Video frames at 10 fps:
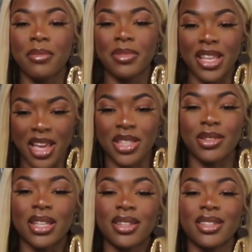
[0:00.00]
the next
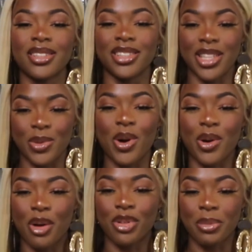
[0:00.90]
week, seeing what I'll
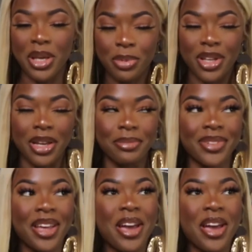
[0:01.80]
go on for the people them.